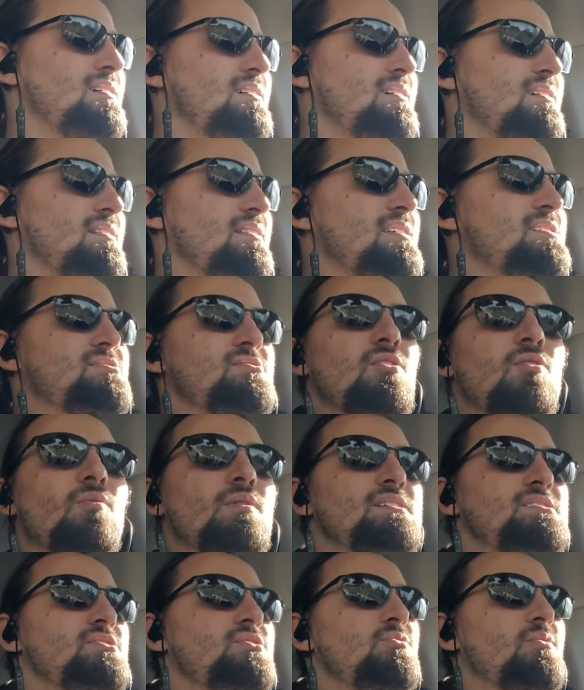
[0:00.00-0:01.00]
There's no
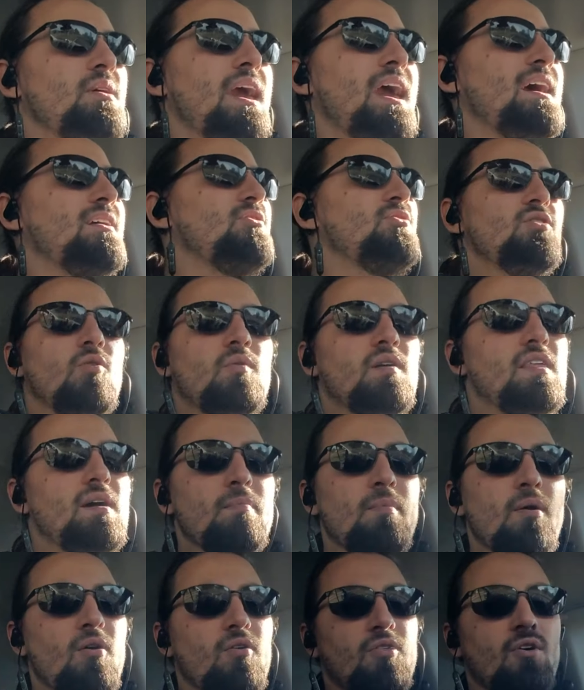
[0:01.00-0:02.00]
reason you can't. You know where they
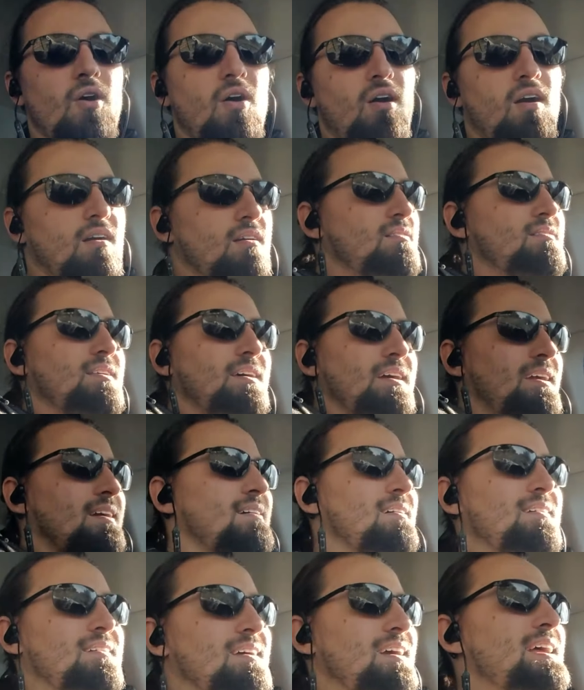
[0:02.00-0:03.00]
both are. Like,
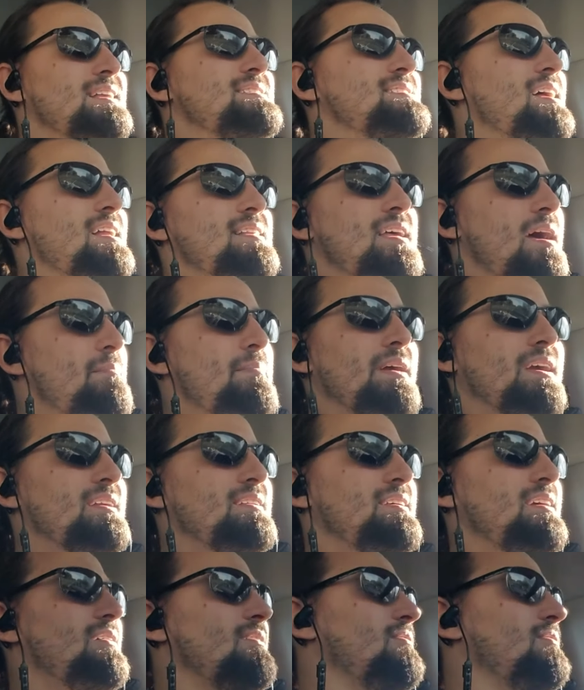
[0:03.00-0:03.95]
it's not that big a deal.